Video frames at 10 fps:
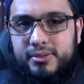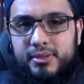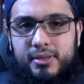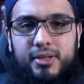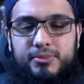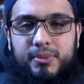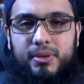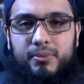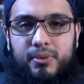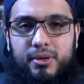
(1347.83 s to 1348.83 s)
is a large
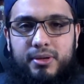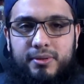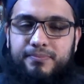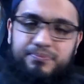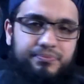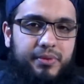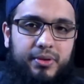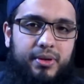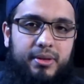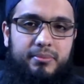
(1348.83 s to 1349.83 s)
amount of water,
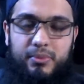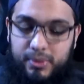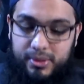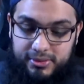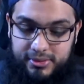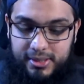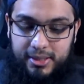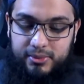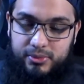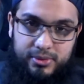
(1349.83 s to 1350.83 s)
great. But we're going to say
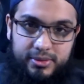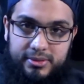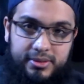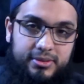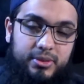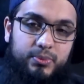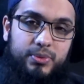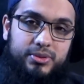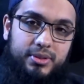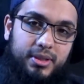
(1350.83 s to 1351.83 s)
that to
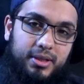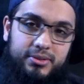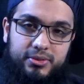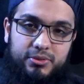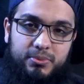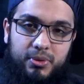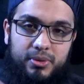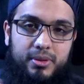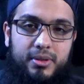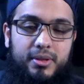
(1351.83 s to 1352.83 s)
distinguish a large and a
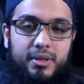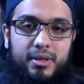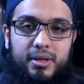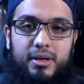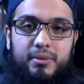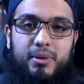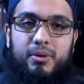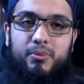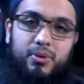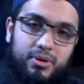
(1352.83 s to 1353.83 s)
small
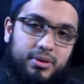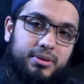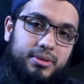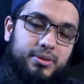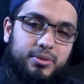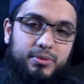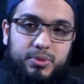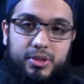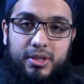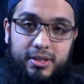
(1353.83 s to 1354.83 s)
amount of water, the
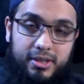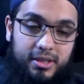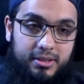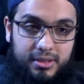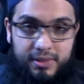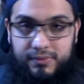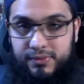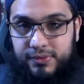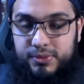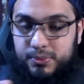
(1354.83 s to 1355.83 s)
Mutaakhirin give
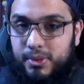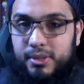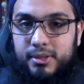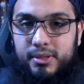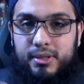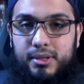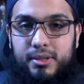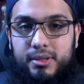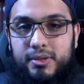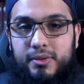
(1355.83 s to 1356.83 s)
a fatwa
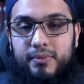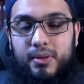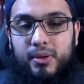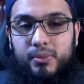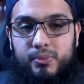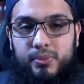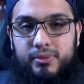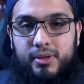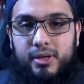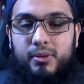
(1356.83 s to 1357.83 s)
on one
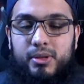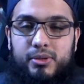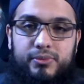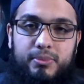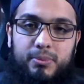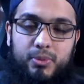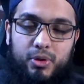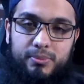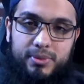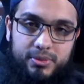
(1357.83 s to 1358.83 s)
of the akhwal of Imam
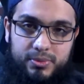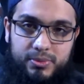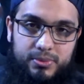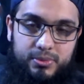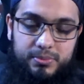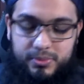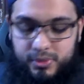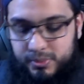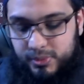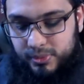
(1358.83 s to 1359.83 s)
Muhammad, which we'll
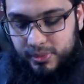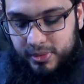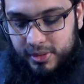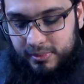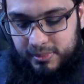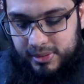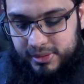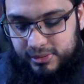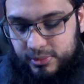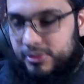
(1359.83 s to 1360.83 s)
come to. But
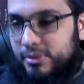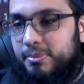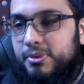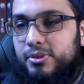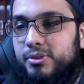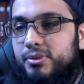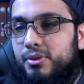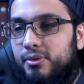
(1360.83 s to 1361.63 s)
this was the position